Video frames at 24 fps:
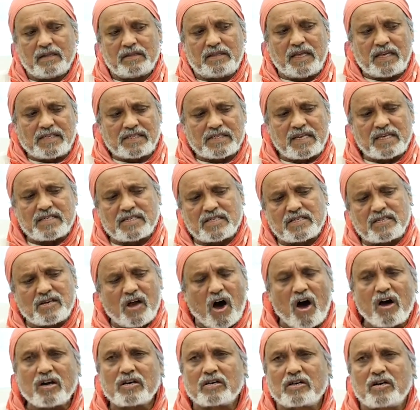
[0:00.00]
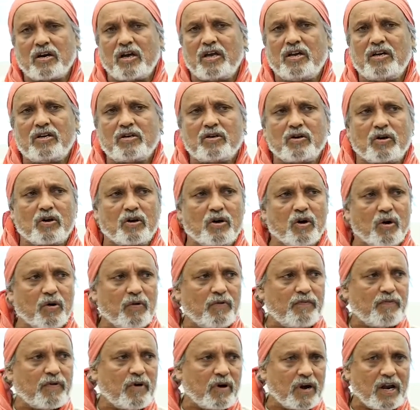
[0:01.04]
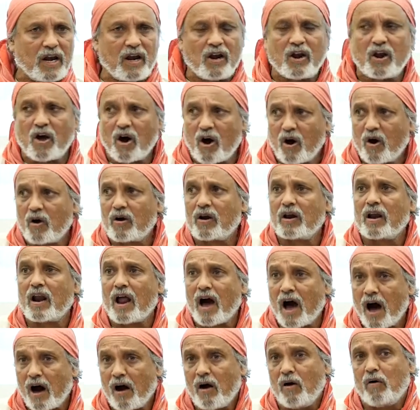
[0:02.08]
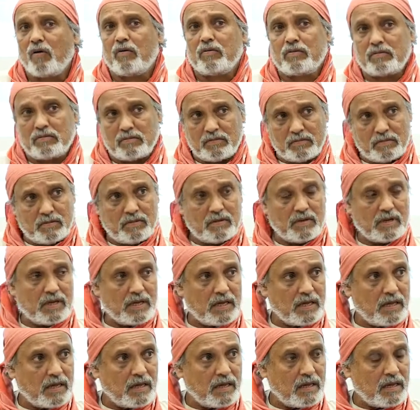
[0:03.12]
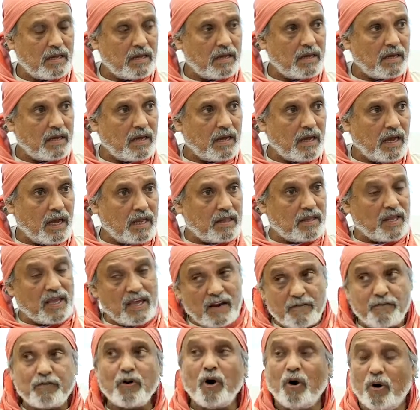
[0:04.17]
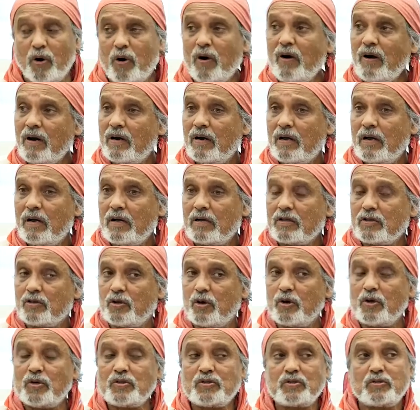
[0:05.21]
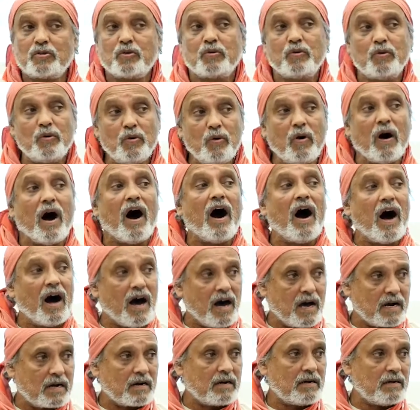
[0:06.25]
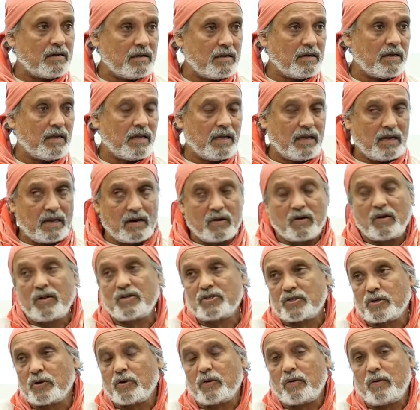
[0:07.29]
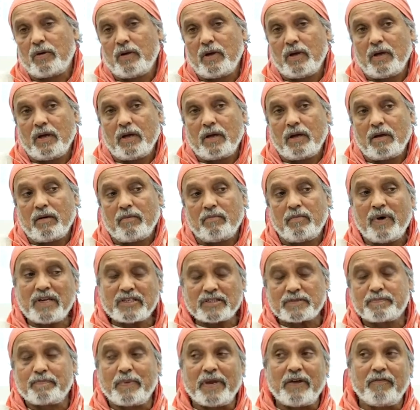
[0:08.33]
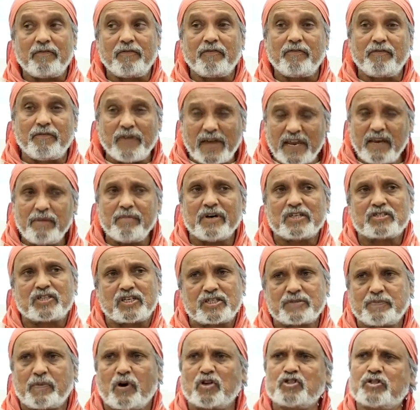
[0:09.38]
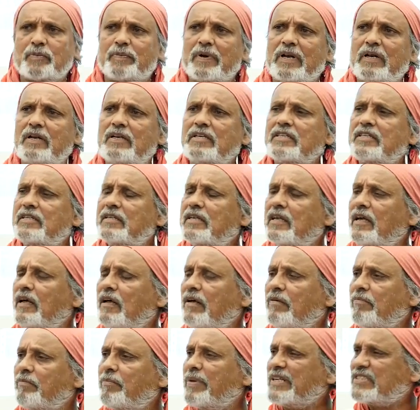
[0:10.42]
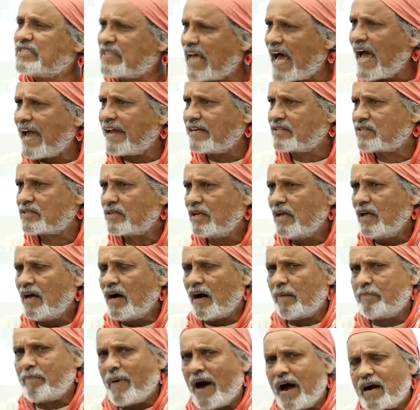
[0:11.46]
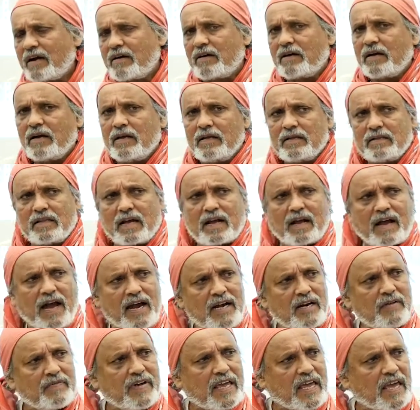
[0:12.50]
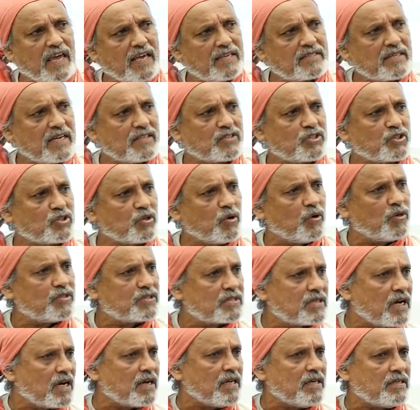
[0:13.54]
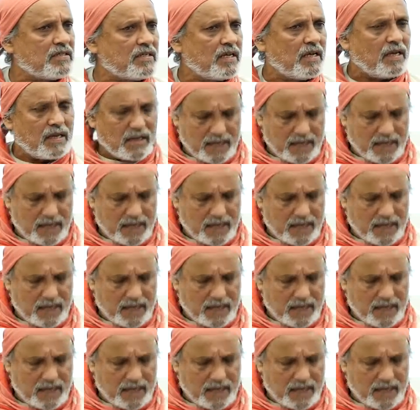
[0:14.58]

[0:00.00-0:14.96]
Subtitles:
this is not going to go for a long now. And therefore, those who are here also must be very much responsible. Besides, apart the kind of case study